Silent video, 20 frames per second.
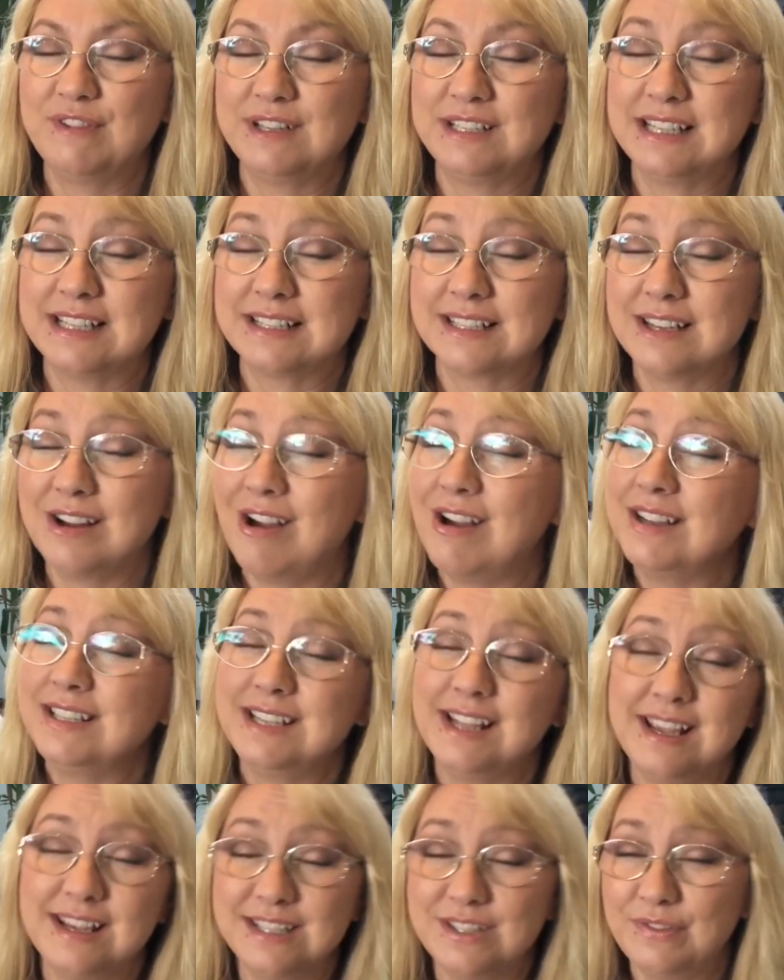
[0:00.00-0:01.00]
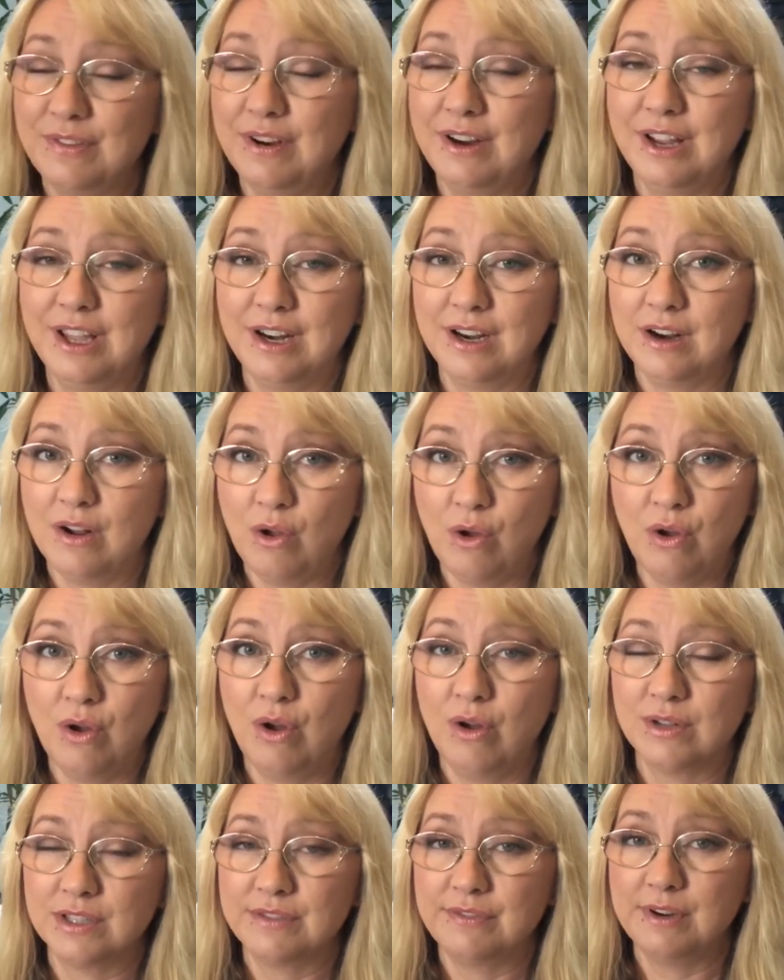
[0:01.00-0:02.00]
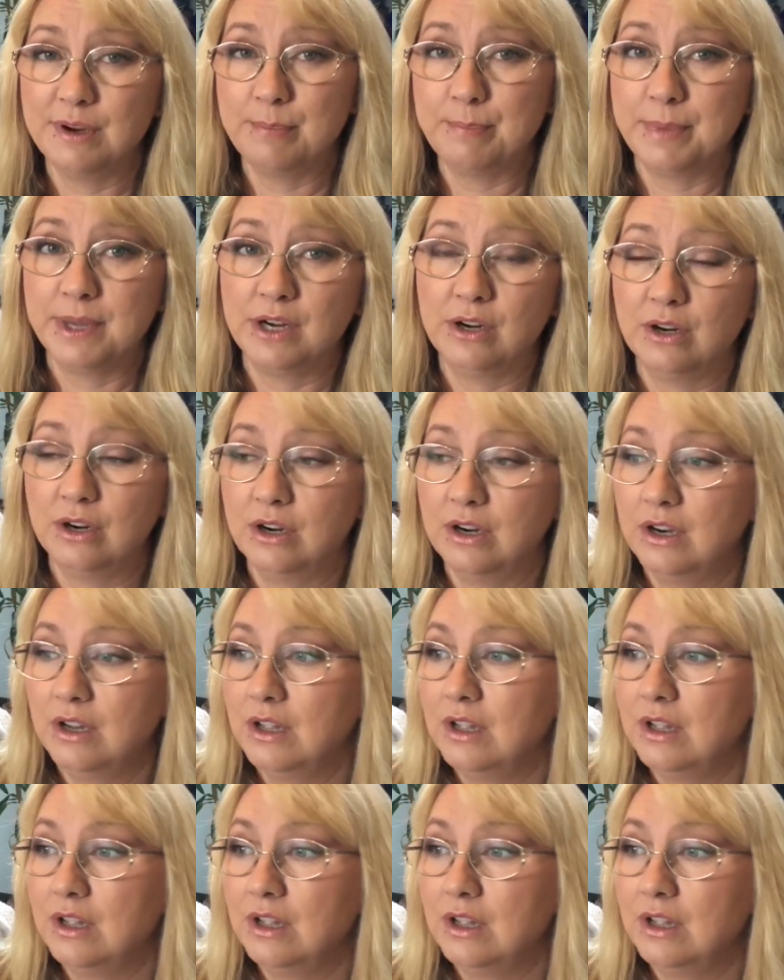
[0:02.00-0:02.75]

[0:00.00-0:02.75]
it does not taste very good at all. It's very bitter.